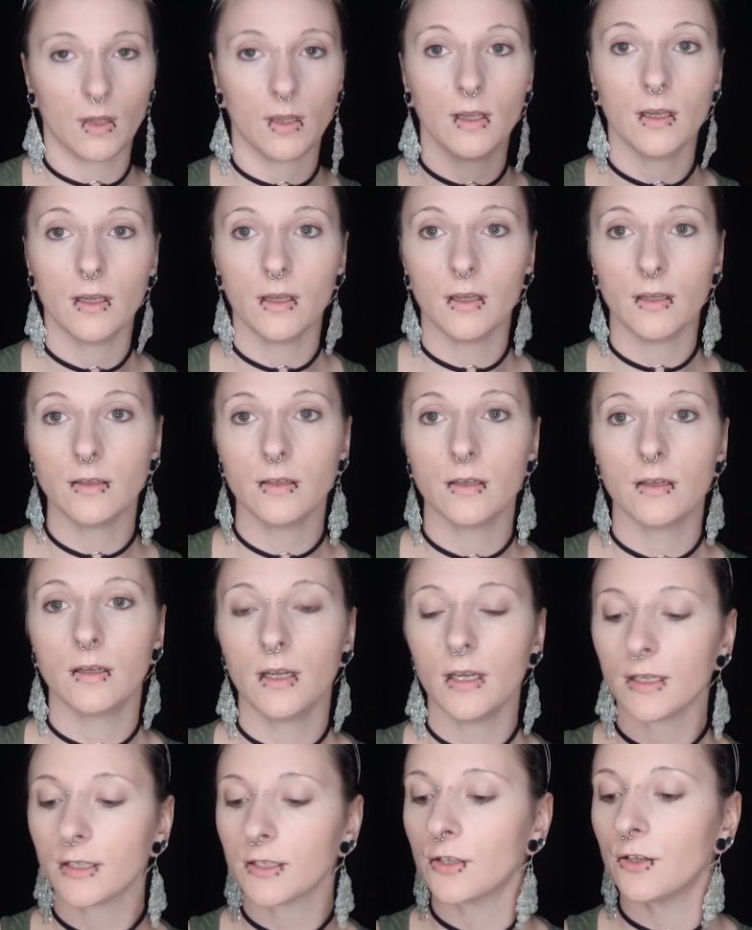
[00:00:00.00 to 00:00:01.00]
And
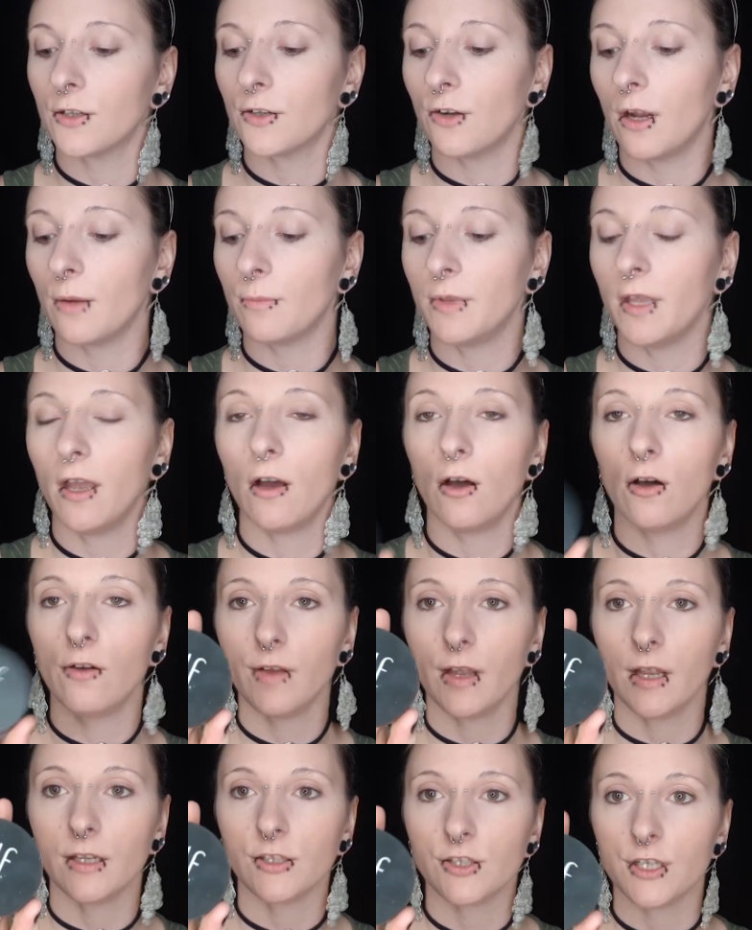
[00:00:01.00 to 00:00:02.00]
next, going to grab the e.l.f.
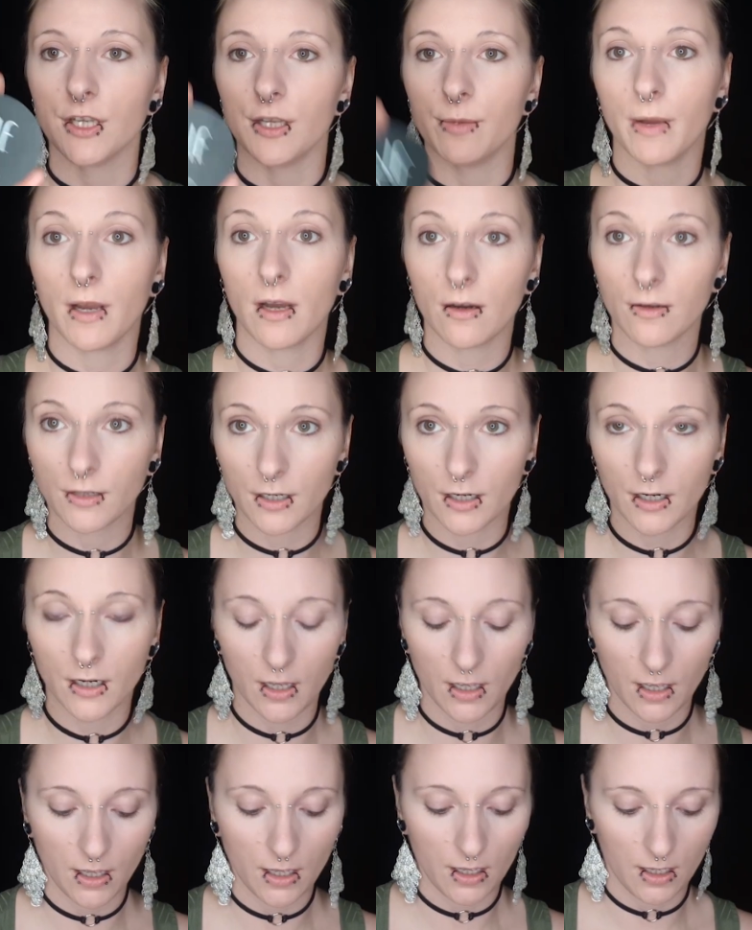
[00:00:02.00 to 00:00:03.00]
HD powder.
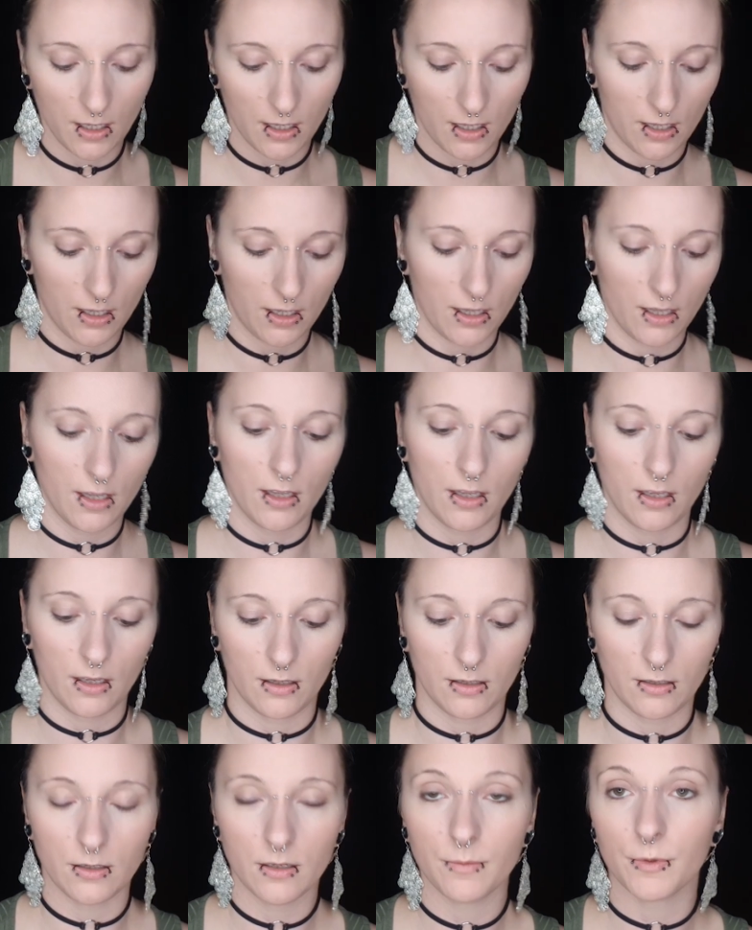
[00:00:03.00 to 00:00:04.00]

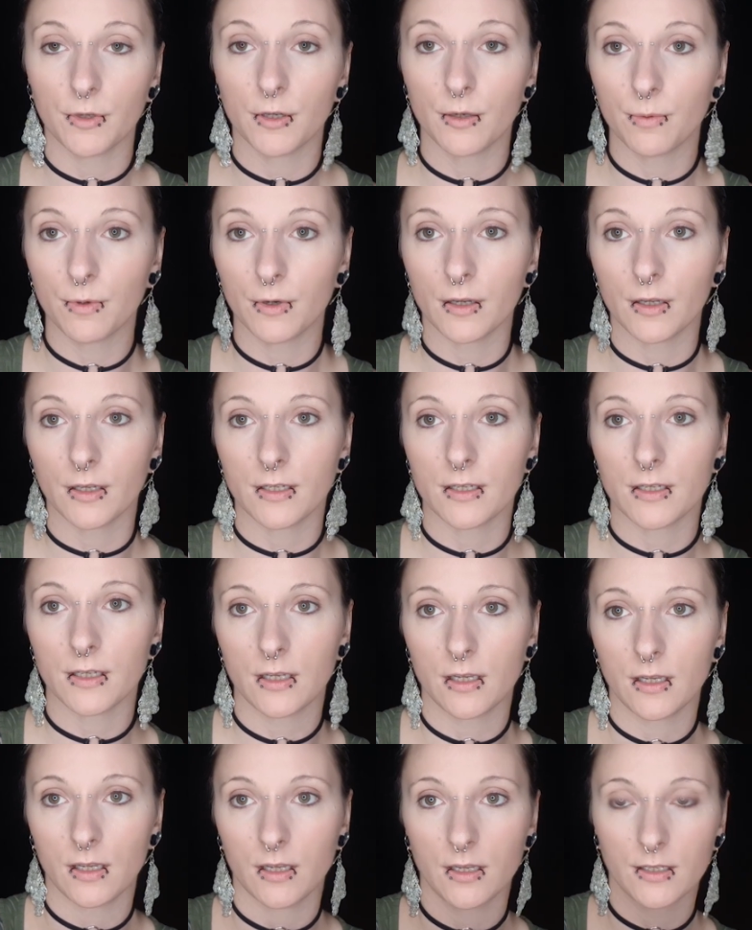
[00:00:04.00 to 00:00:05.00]
And I'm going to put
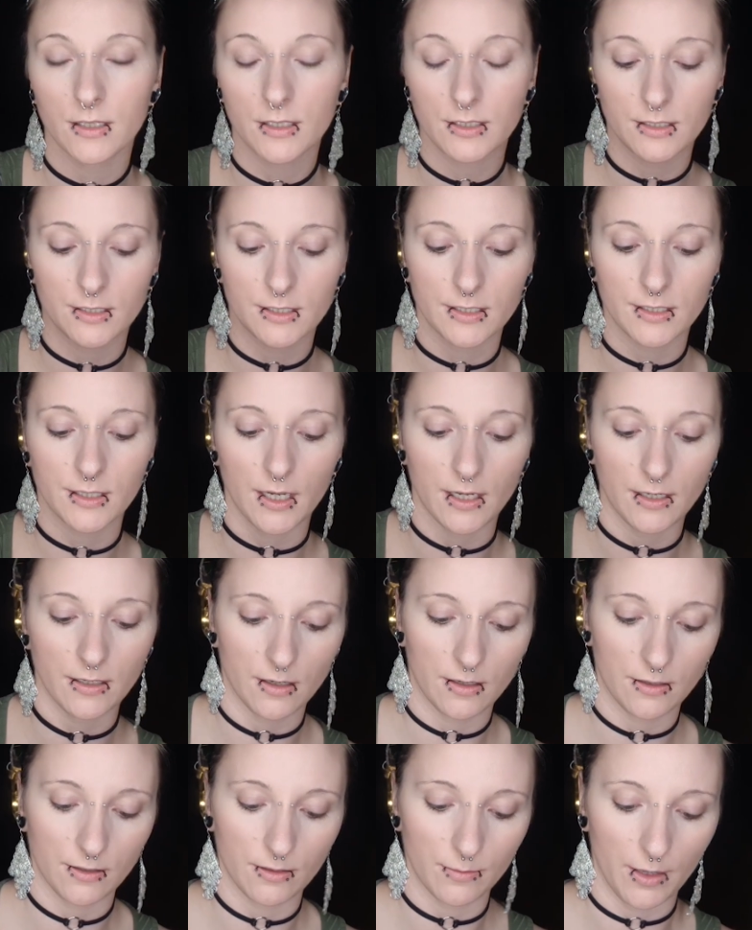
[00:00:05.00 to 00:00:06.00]
this set
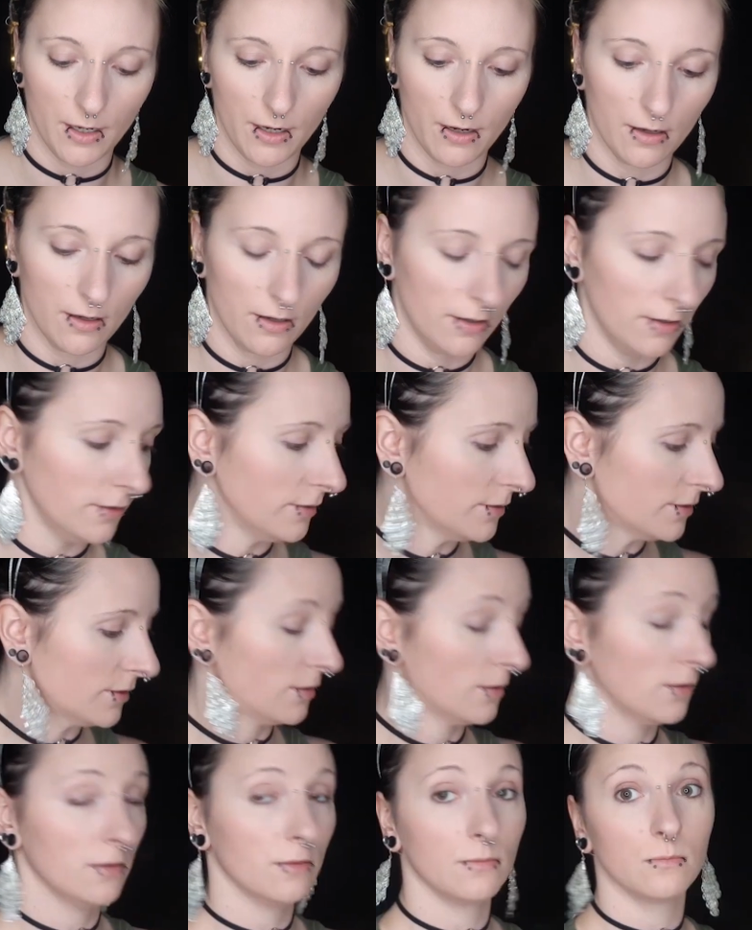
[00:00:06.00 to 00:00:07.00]
under my eyes.
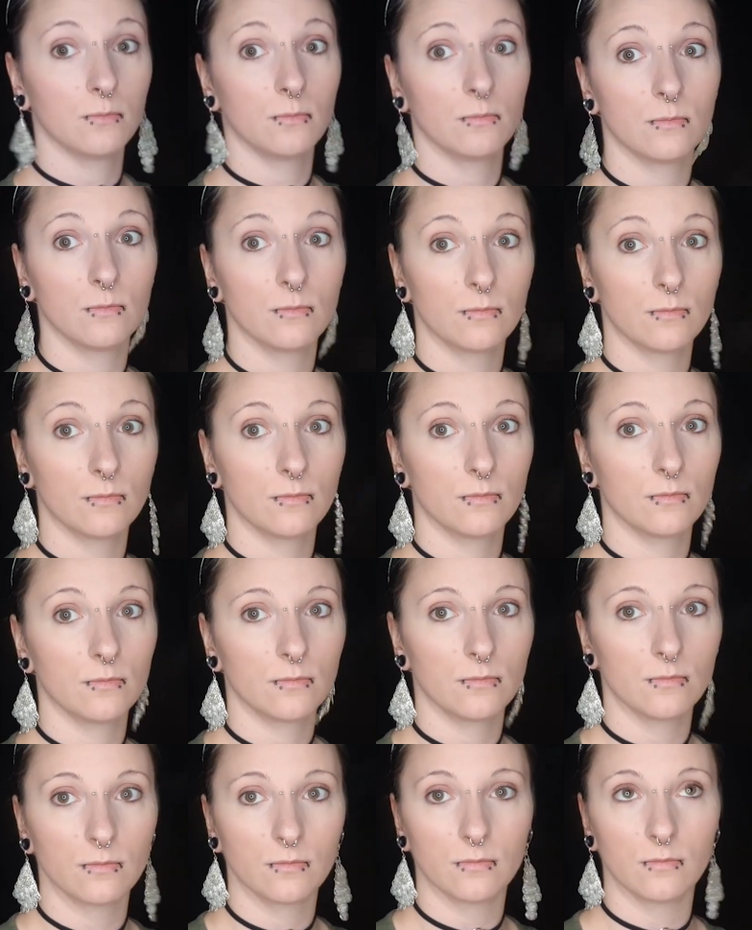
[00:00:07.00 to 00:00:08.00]
I
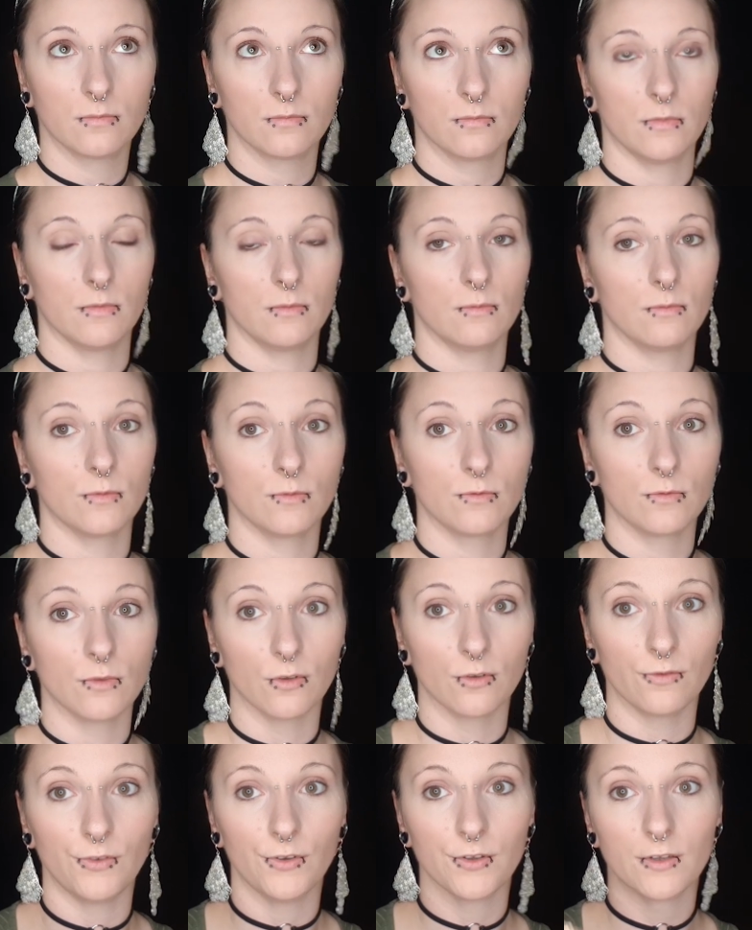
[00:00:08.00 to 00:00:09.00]
don't know
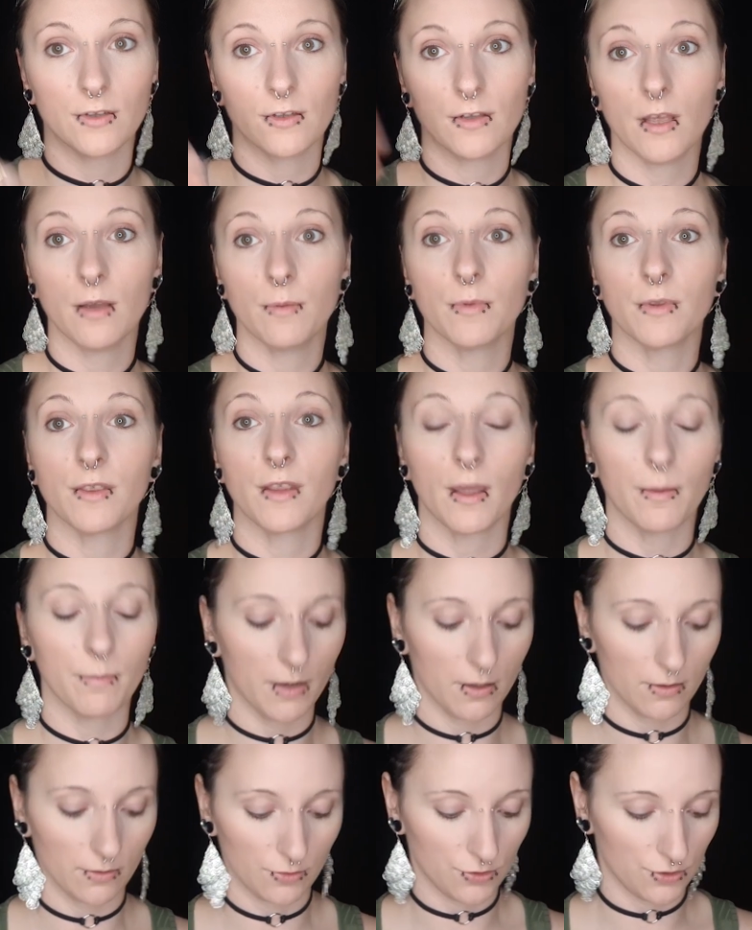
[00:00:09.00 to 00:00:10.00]
if you saw that, but that
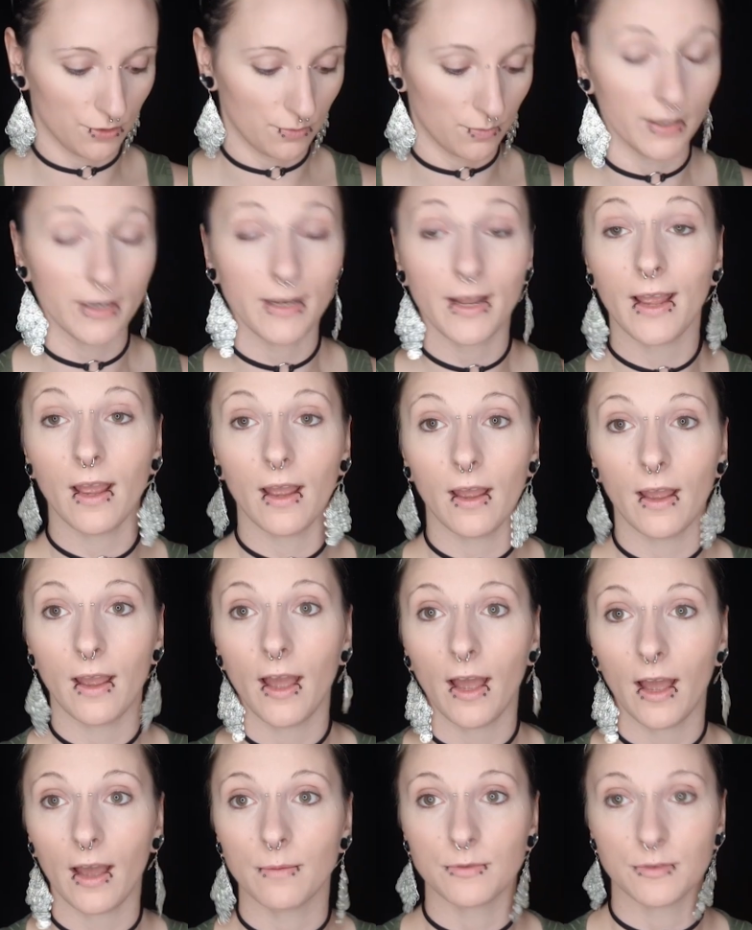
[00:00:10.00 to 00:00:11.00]
powder just went
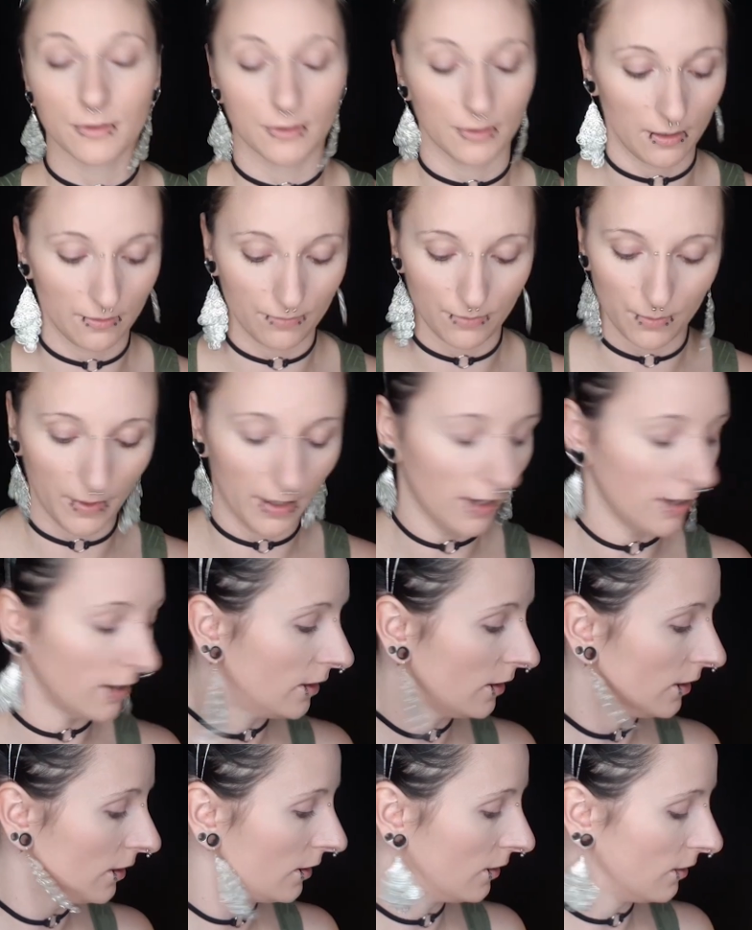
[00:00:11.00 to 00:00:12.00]
absolutely everywhere.
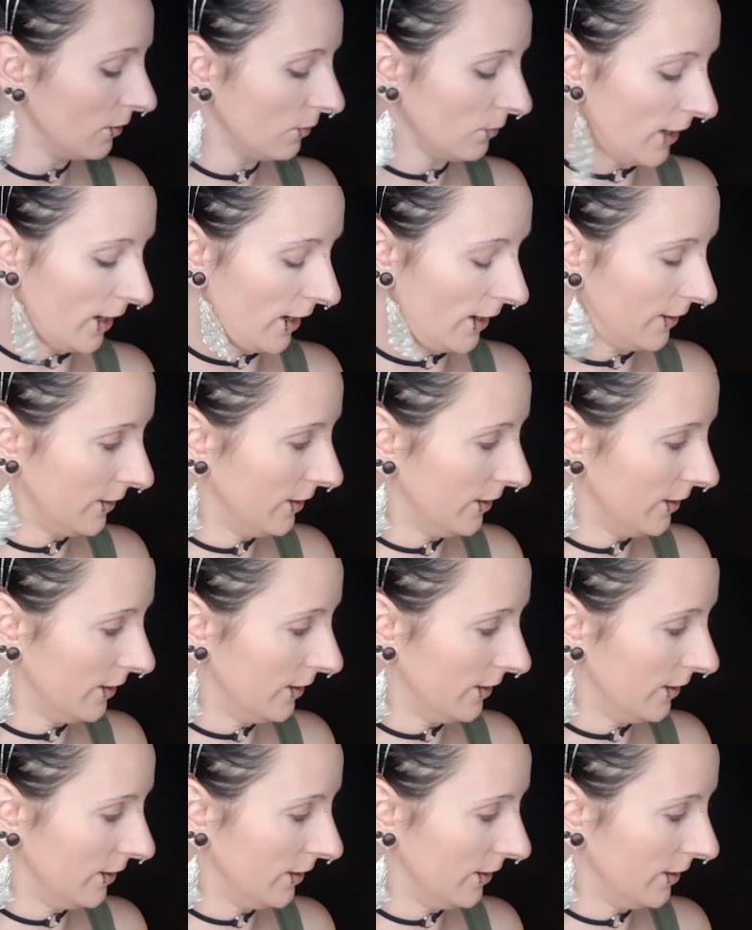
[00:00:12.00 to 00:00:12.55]
Okay.